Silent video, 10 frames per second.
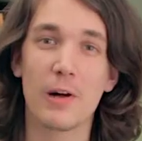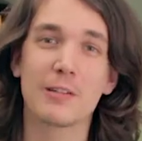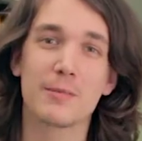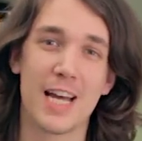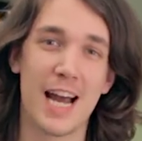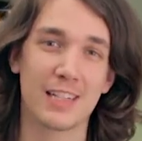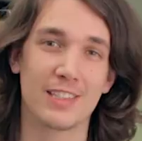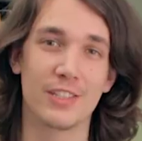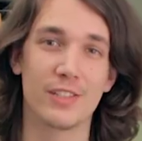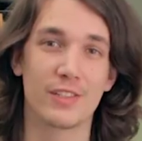welcome to Axe
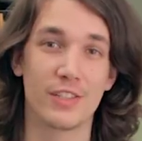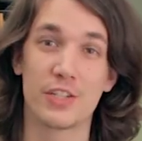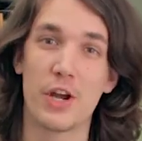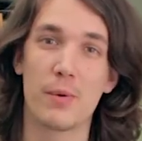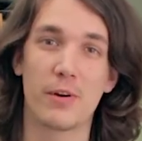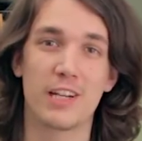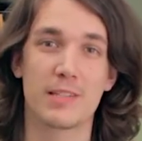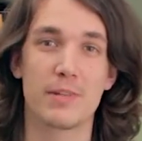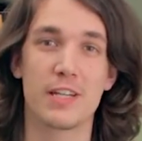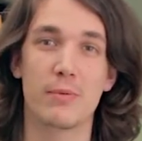Tuts, the show where I
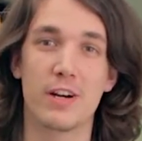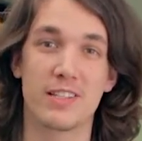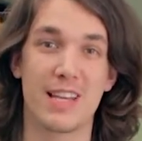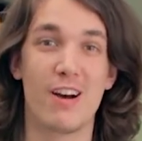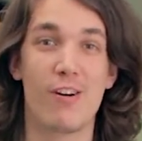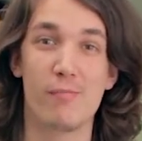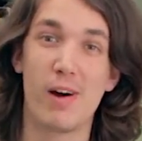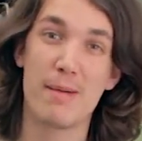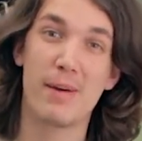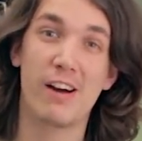speak words out of
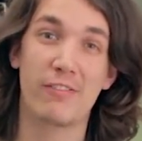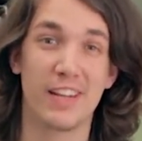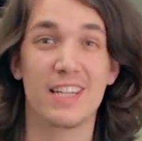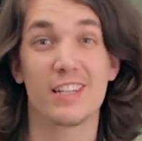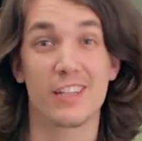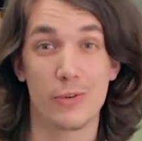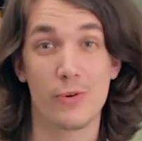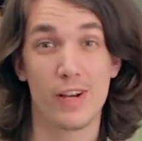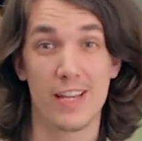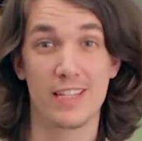my mouth into
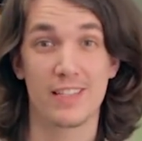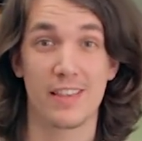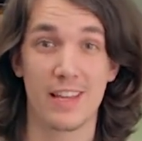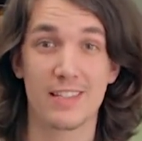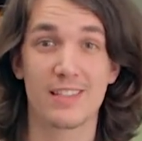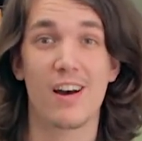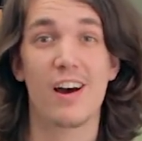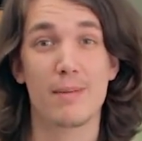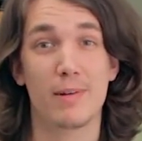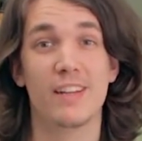your ears, things that
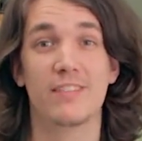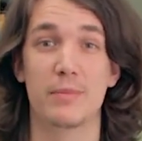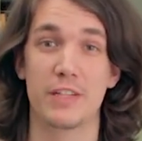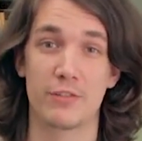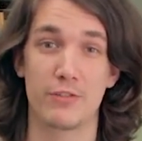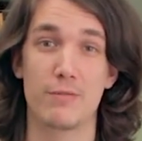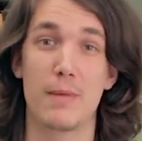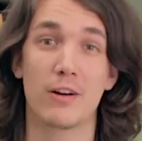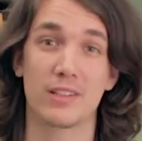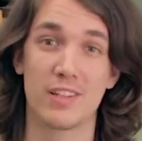I believe to be true
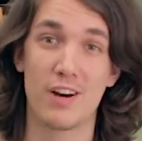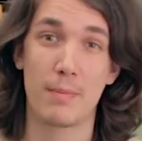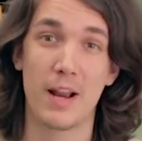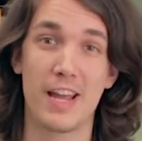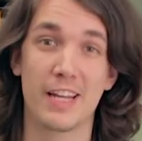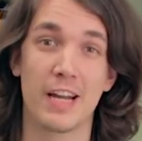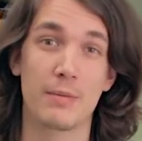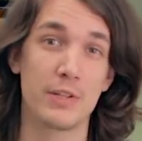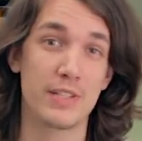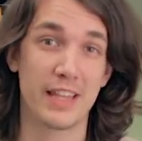about guitar playing
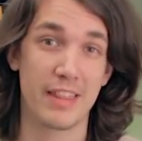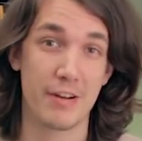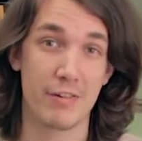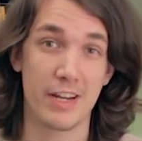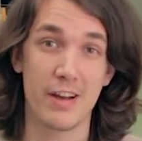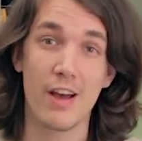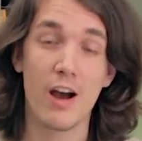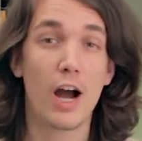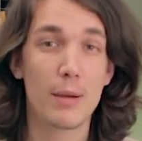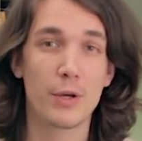and music theory.
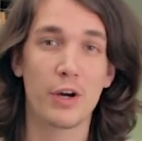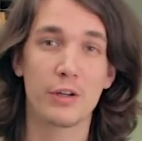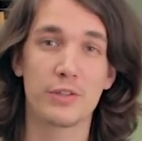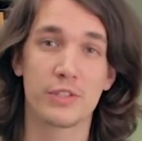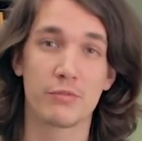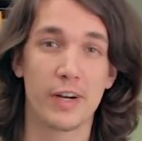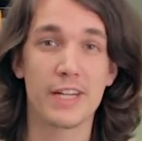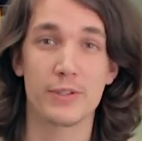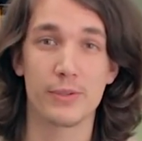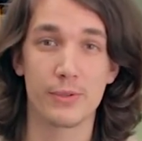I'm your host,
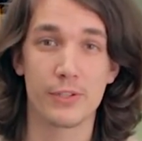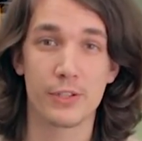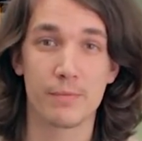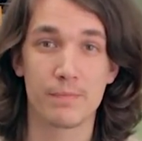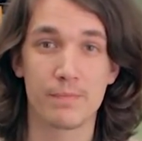Ray George.